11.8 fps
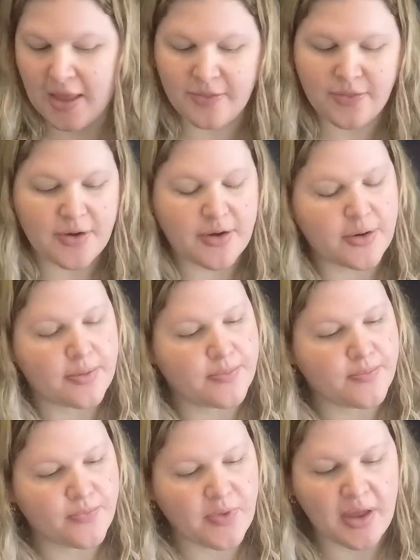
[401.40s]
and they're,
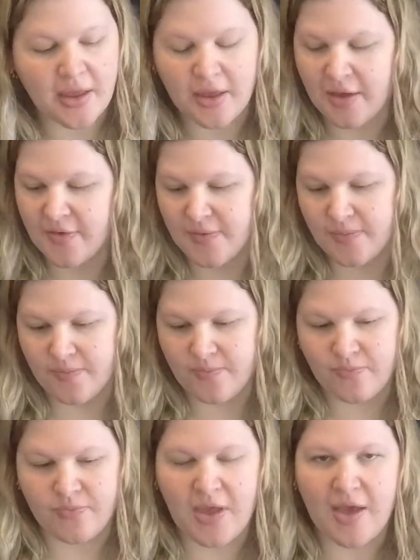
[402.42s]
I, I
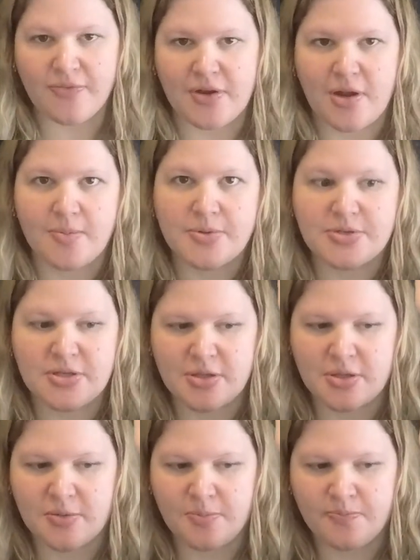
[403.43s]
they have the numbers on
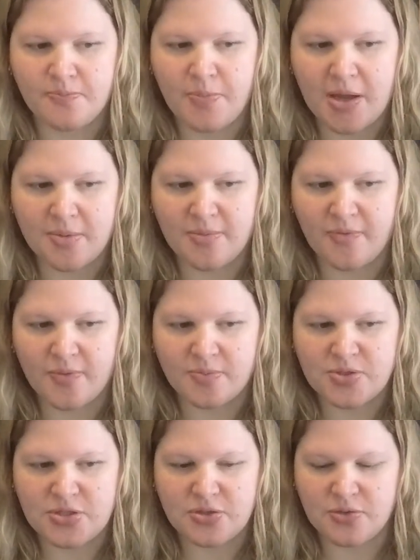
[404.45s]
the bottom of
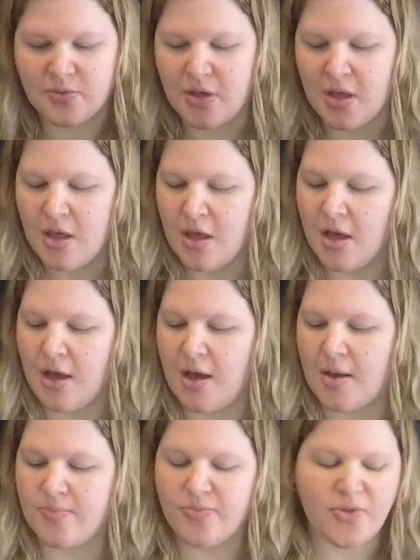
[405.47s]
them too.
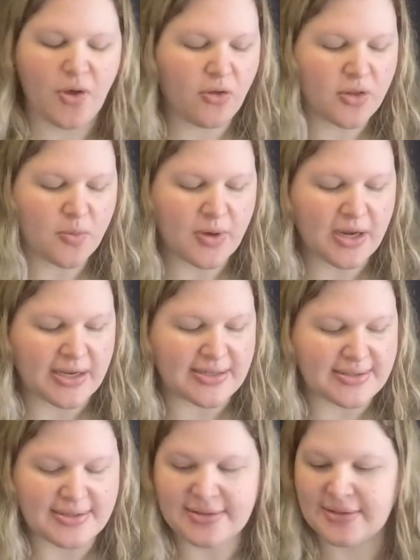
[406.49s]
Um, the only one I
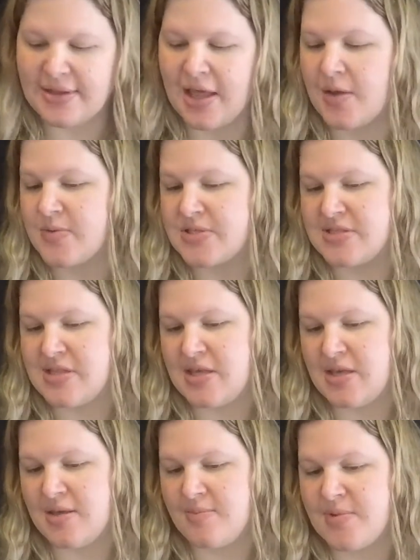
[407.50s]
didn't like was
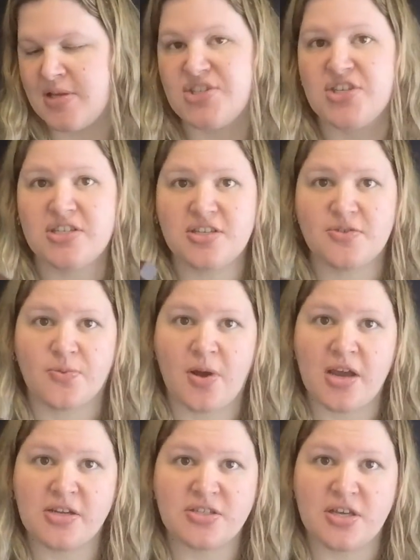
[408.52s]
the magenta
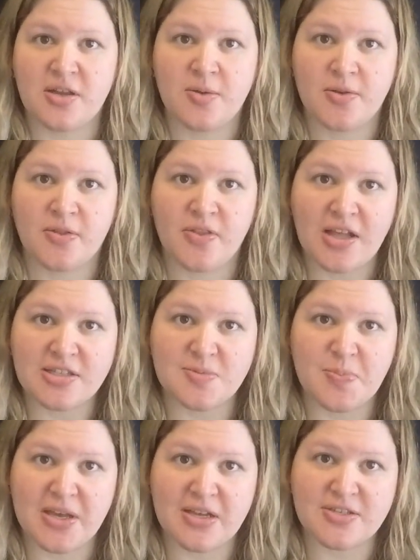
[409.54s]
rush, and that's
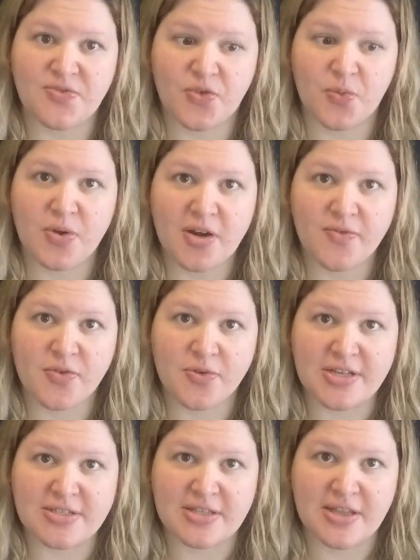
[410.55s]
because for whatever
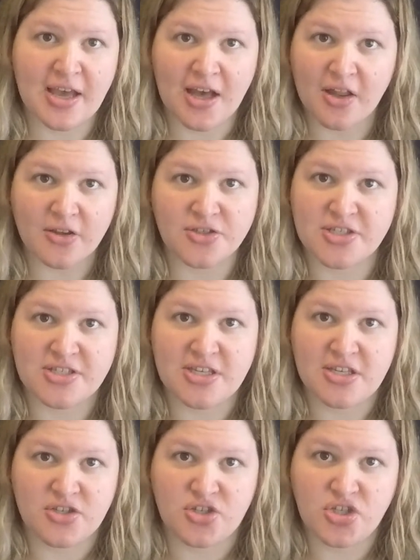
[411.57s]
reason that color just
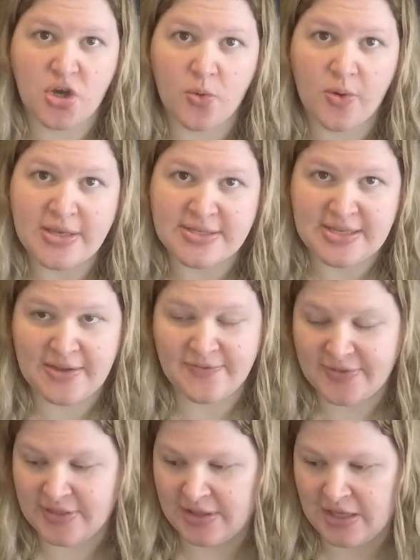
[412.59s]
didn't show as
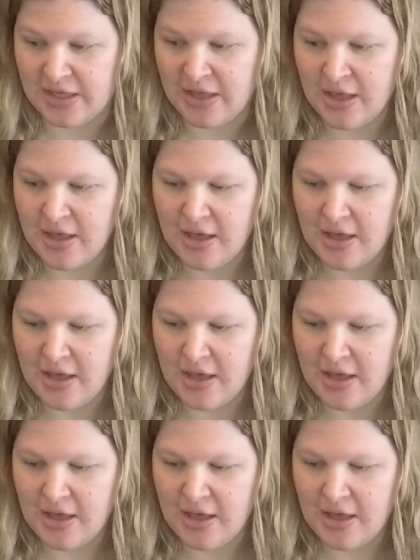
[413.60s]
evenly.